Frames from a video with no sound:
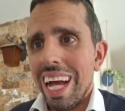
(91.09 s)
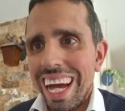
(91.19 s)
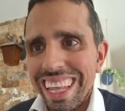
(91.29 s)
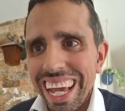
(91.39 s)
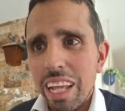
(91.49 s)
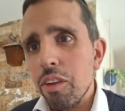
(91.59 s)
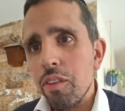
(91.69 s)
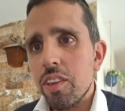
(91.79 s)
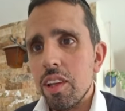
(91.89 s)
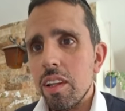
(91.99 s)
At the end of
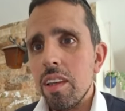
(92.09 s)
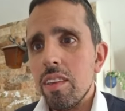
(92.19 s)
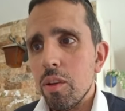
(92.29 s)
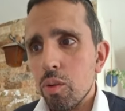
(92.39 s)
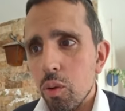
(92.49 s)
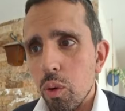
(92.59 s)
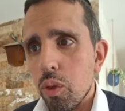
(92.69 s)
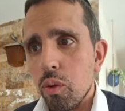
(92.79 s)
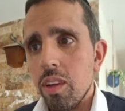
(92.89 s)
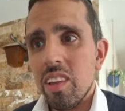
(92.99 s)
his studies, he was
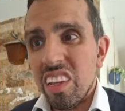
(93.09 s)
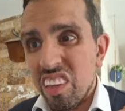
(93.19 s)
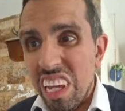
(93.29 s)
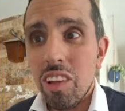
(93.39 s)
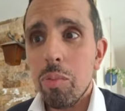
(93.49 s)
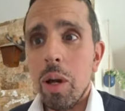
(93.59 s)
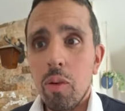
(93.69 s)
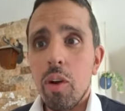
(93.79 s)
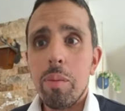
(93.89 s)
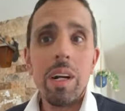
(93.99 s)
authorized to teach by
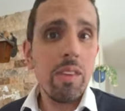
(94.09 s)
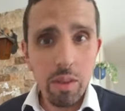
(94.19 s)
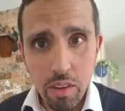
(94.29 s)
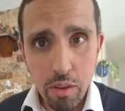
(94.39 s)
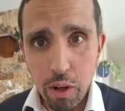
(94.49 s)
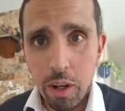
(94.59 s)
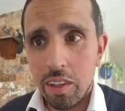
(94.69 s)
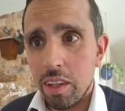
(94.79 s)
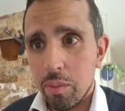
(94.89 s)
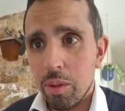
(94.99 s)
the rabbis of the
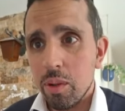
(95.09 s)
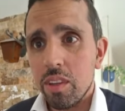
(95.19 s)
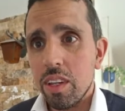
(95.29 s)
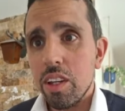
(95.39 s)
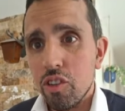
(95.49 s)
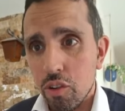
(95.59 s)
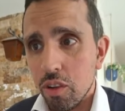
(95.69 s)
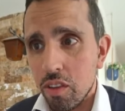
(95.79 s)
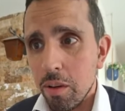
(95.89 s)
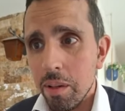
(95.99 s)
Sephardic community in
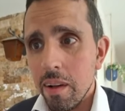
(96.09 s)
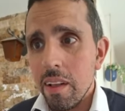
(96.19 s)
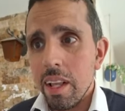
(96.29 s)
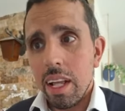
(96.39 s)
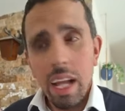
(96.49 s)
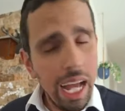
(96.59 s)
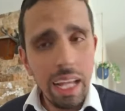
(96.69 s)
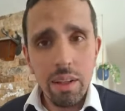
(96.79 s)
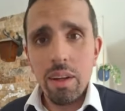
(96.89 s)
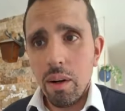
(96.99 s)
Jerusalem,
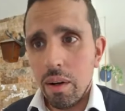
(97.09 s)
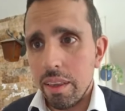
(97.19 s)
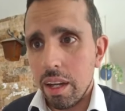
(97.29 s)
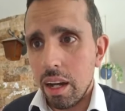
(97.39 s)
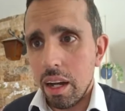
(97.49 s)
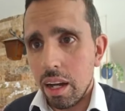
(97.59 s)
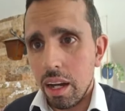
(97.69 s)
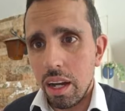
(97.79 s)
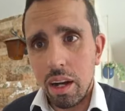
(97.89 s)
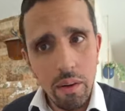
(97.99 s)
and uh,
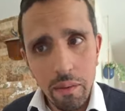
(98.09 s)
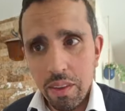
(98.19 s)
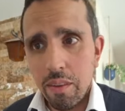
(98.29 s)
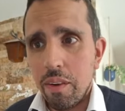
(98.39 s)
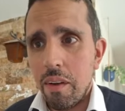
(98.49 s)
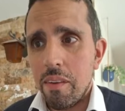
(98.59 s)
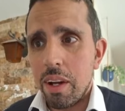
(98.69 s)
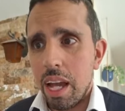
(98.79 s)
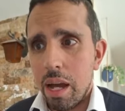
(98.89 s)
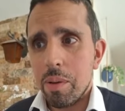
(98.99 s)
uh obviously very
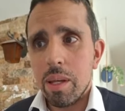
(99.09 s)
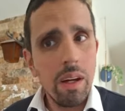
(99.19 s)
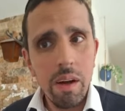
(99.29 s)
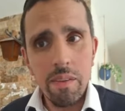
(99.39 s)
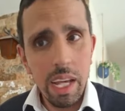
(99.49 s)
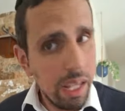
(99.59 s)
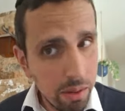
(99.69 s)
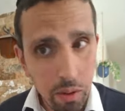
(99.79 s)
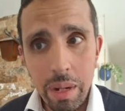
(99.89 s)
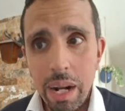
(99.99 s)
very happy over there.
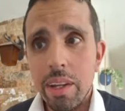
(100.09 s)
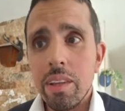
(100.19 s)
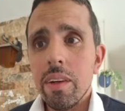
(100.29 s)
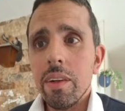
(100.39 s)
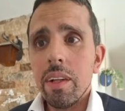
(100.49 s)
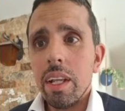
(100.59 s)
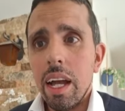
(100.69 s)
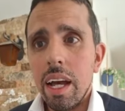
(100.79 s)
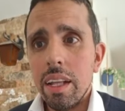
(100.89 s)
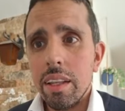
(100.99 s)
Got married
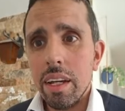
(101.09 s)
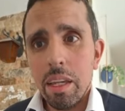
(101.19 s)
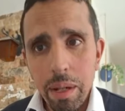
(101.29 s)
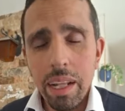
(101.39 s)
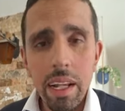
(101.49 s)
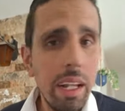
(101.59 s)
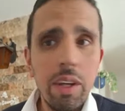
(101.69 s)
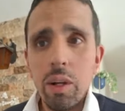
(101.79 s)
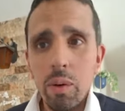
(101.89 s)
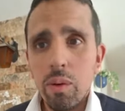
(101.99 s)
and uh, he made a
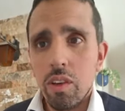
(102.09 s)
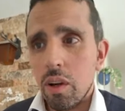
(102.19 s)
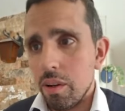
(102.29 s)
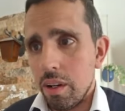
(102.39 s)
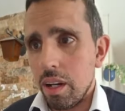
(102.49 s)
living also.